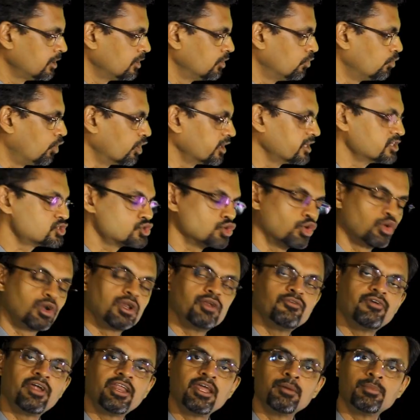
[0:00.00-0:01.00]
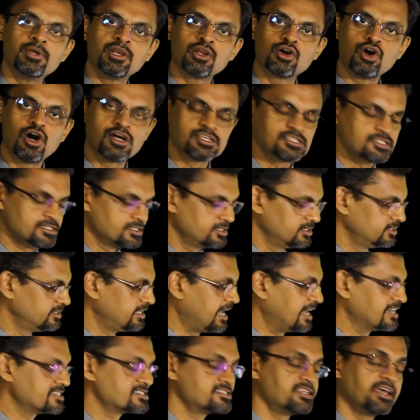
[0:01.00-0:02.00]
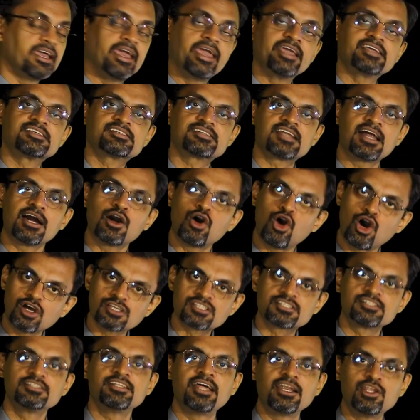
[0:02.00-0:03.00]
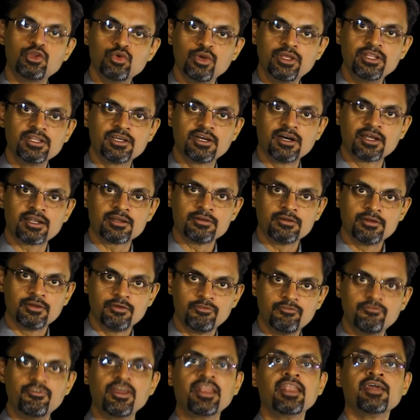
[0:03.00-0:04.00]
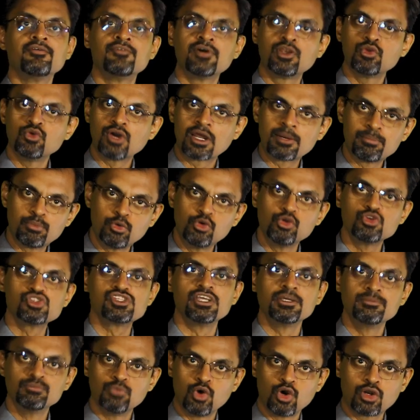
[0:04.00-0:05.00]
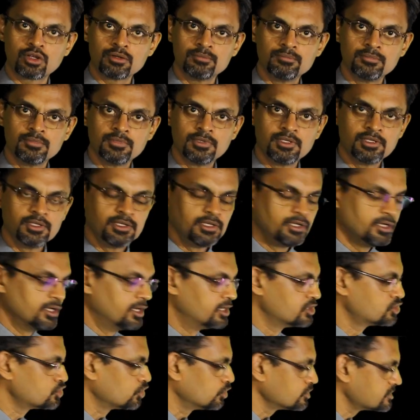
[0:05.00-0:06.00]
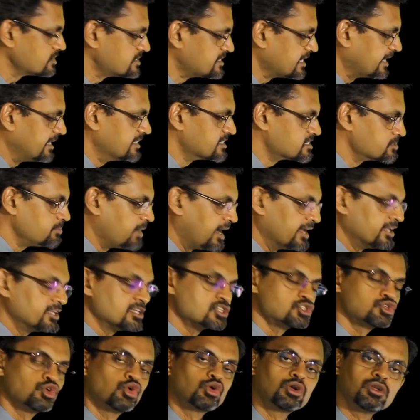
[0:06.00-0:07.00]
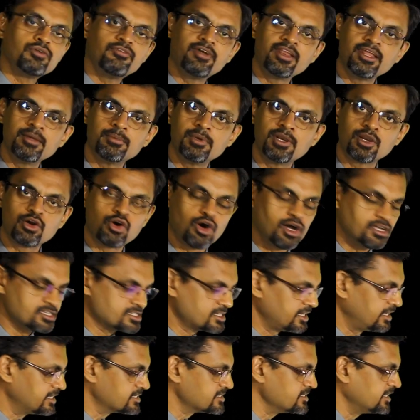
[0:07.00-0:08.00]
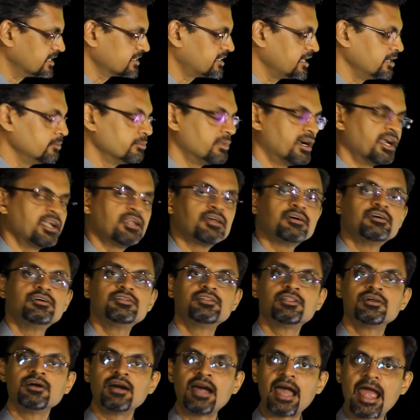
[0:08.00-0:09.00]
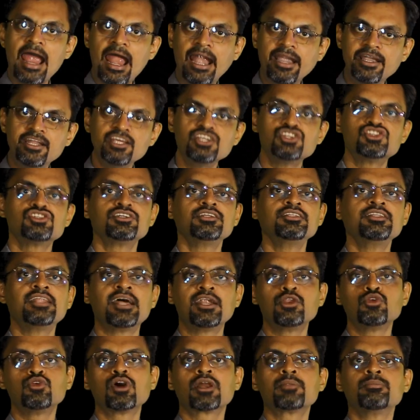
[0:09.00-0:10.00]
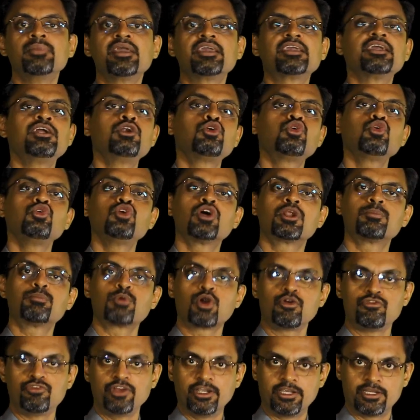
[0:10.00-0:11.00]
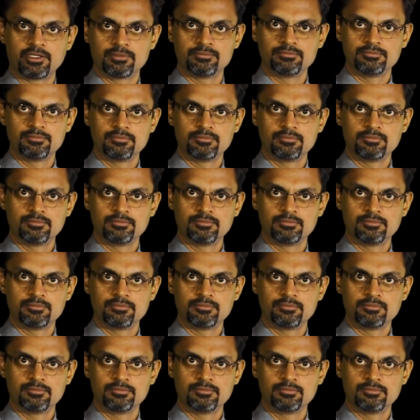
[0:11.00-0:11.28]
What is total variable cost? That's the extra cost that you incur whenever you are producing more. So sales minus total variable cost is nothing but the addition that you are making to your profit.